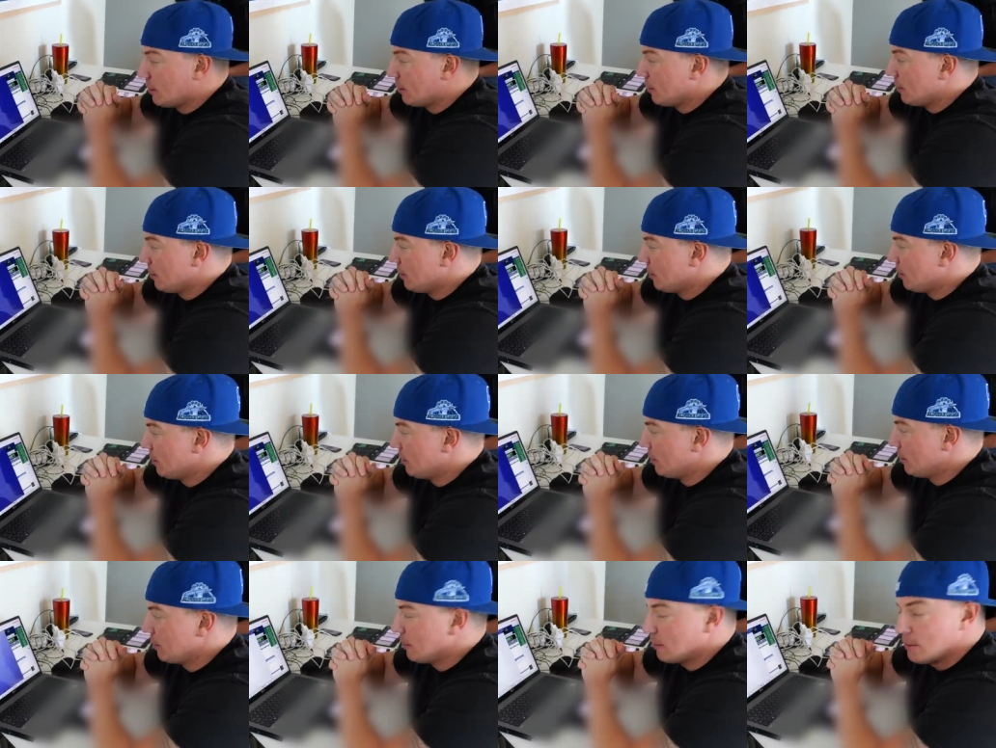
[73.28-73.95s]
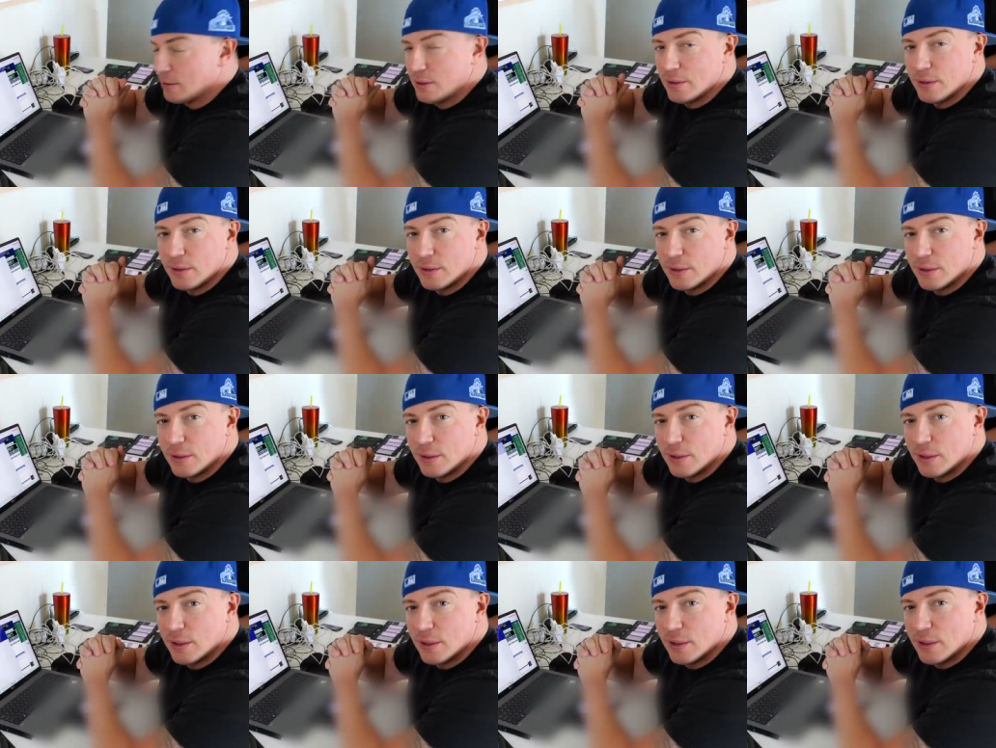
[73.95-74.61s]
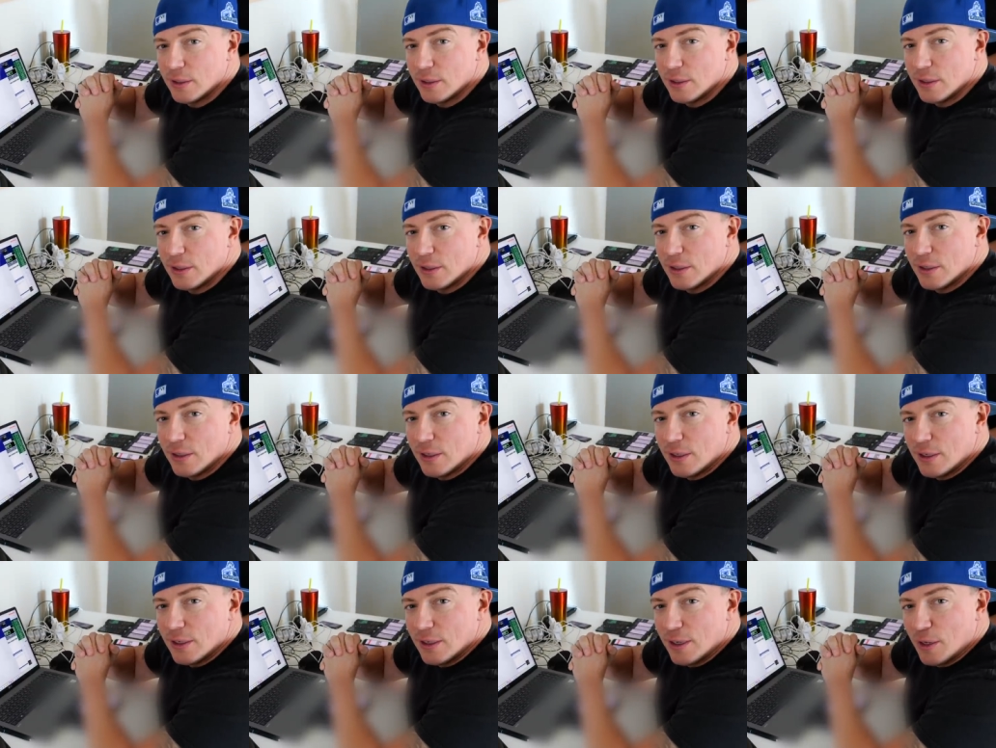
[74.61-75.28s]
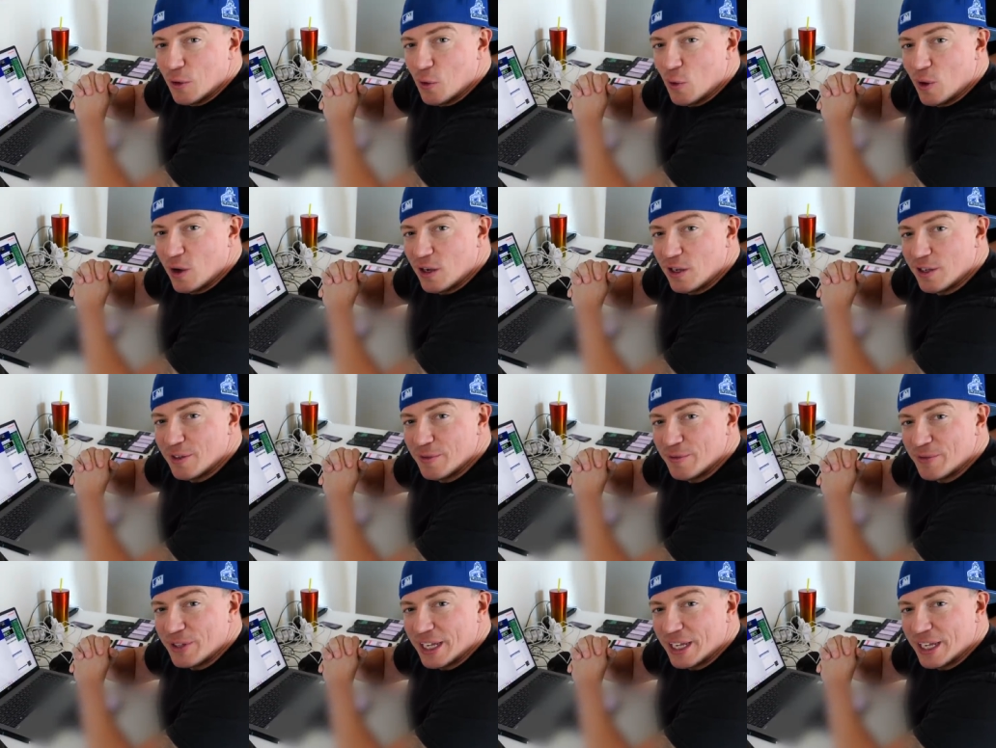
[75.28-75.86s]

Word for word: do sports bettors get banned? Well,